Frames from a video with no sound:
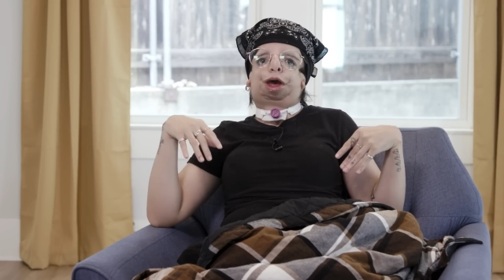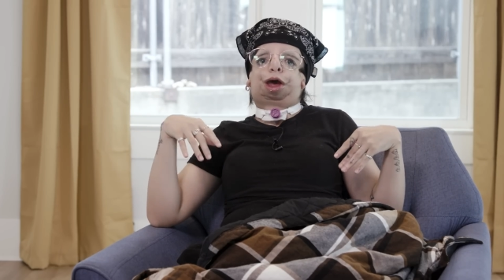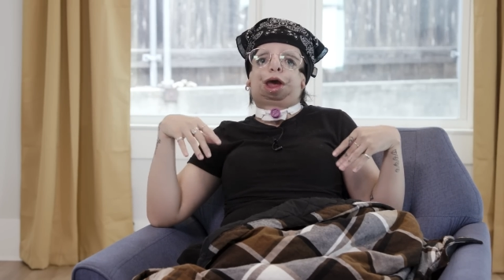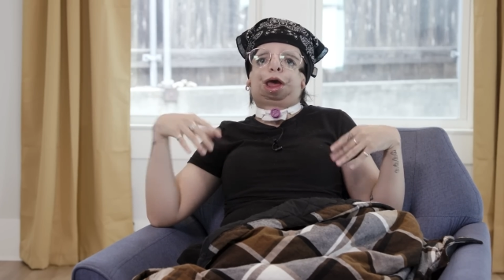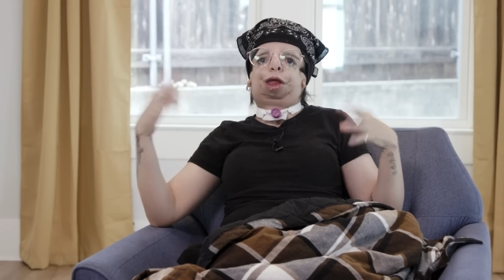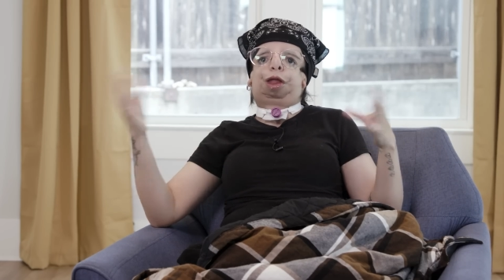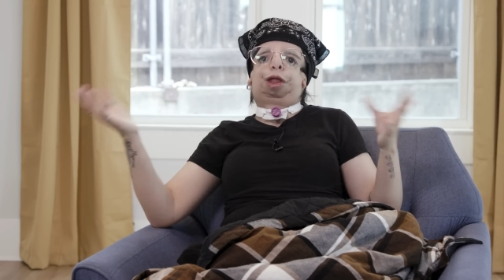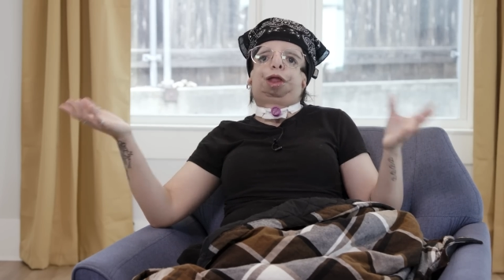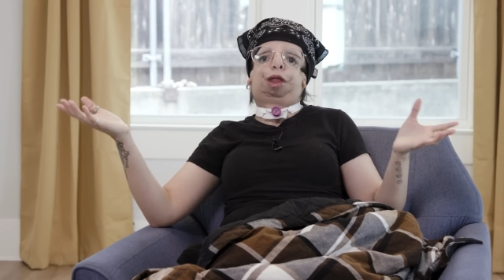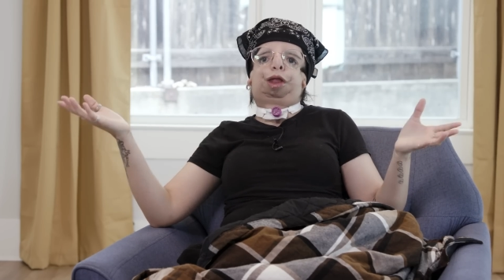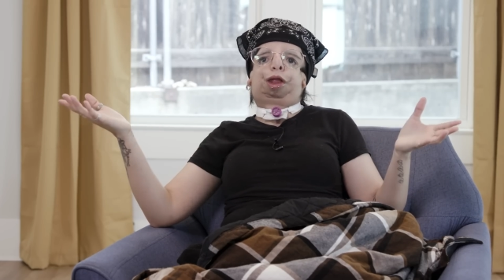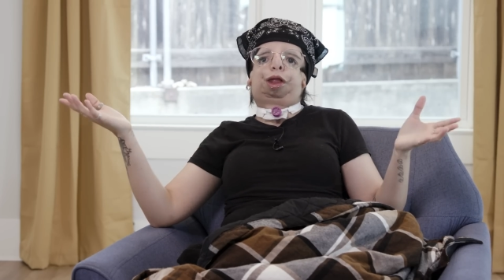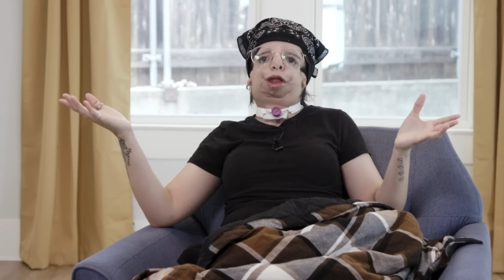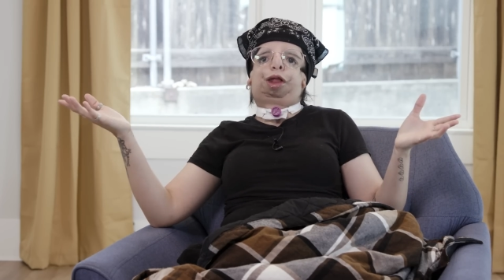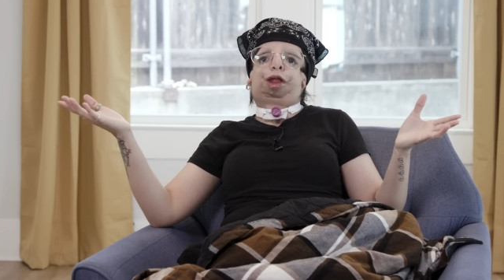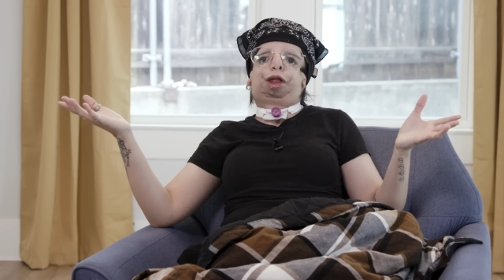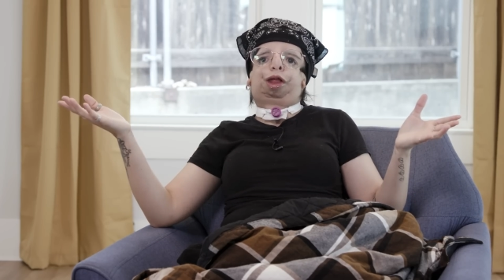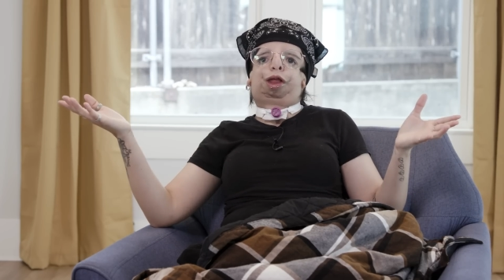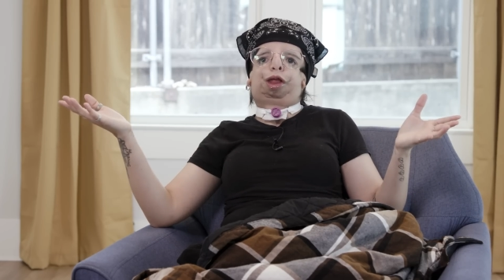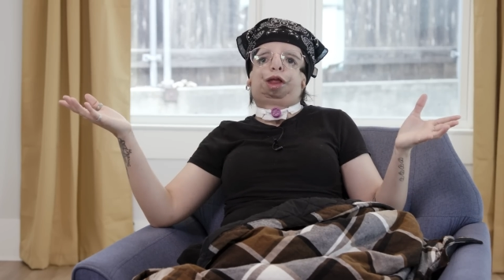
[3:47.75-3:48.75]
can
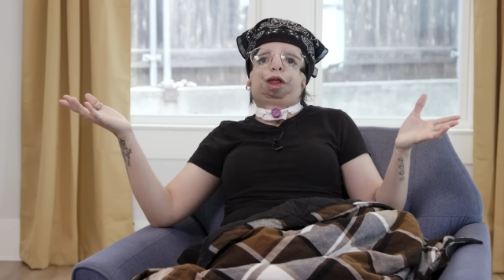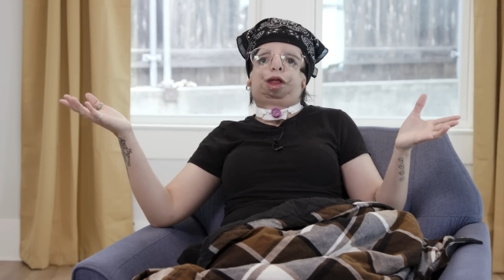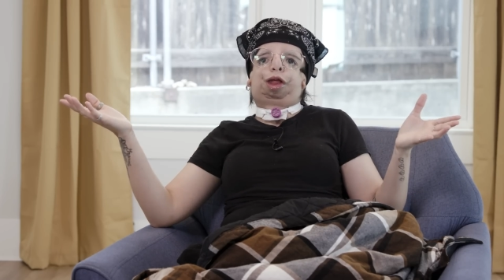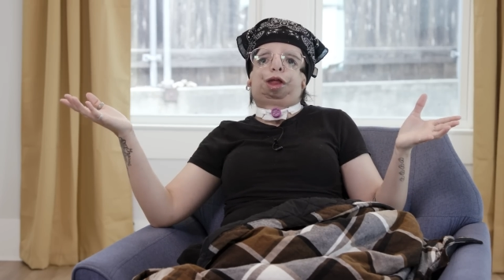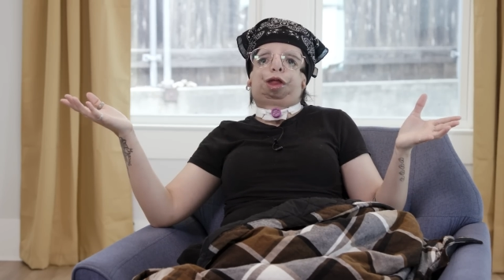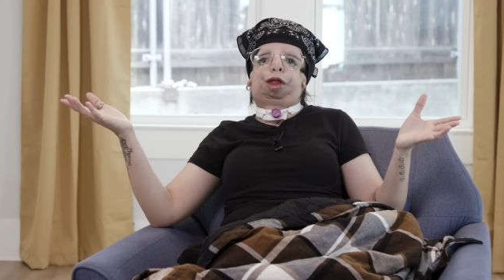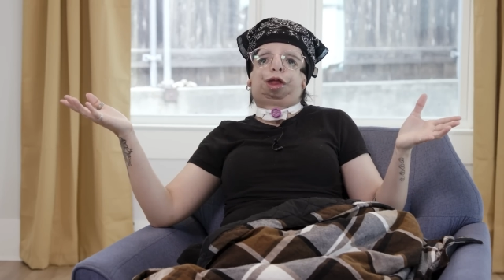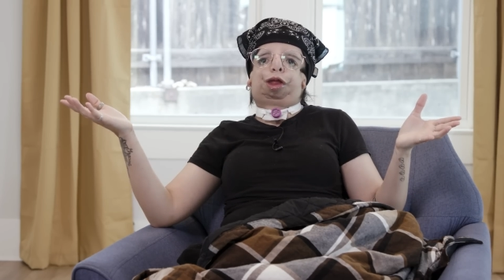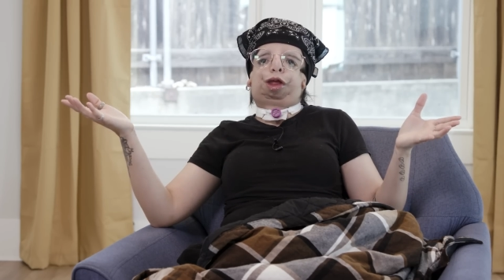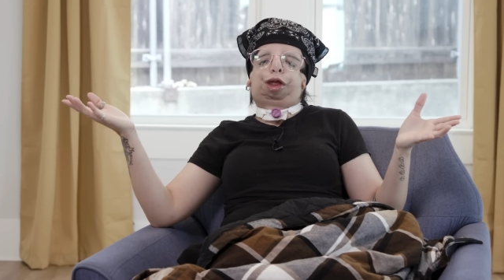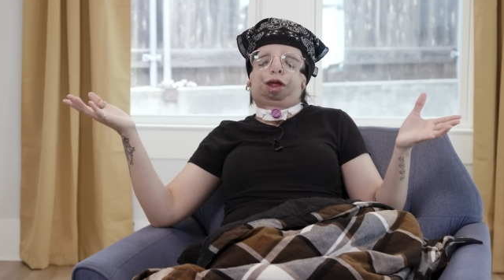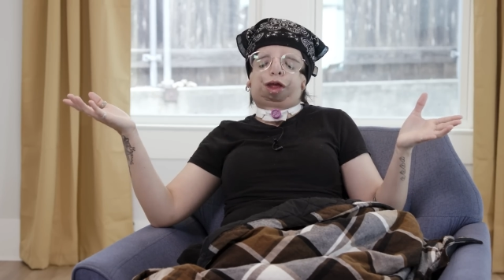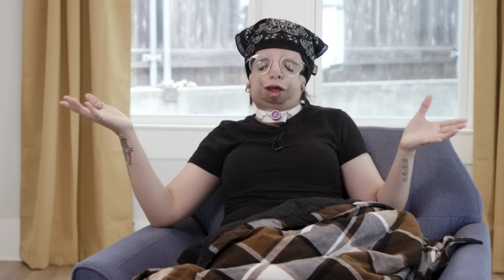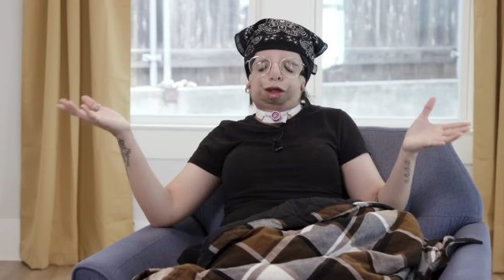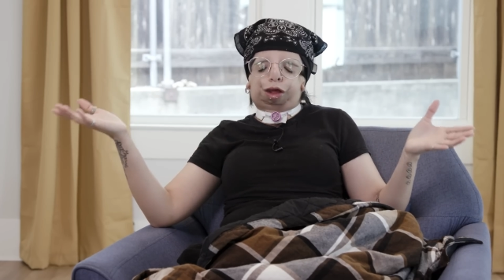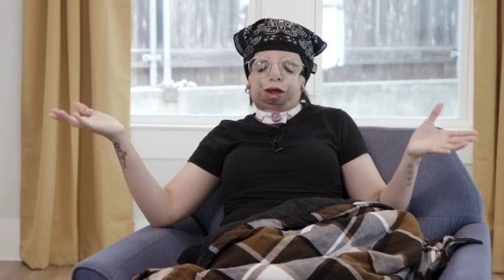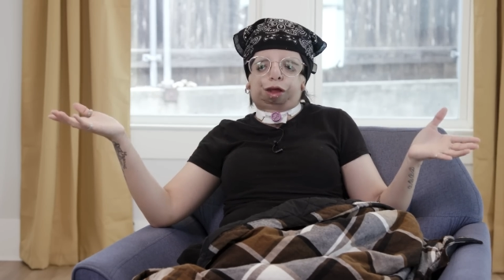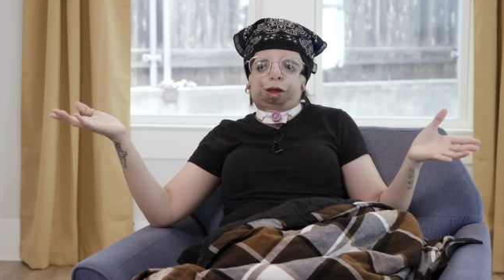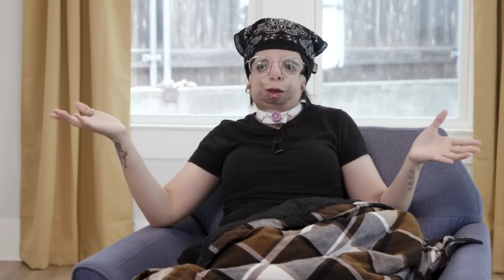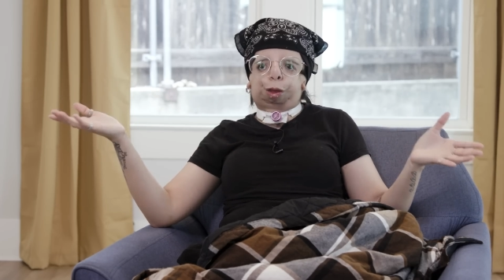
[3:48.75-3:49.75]

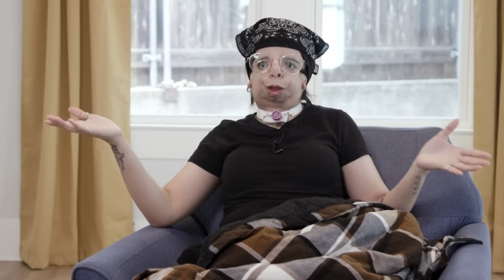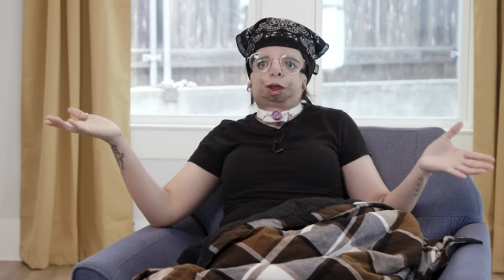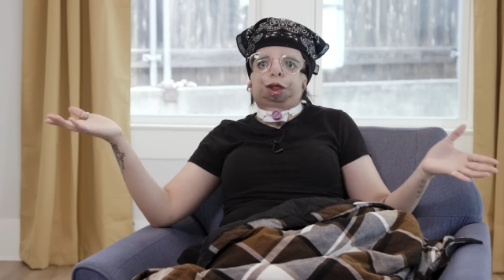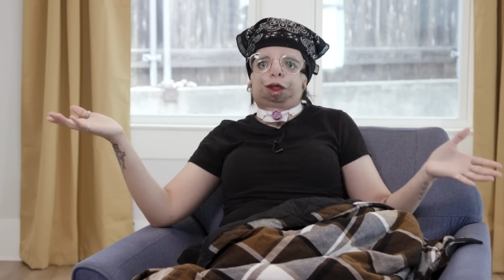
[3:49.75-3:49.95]
do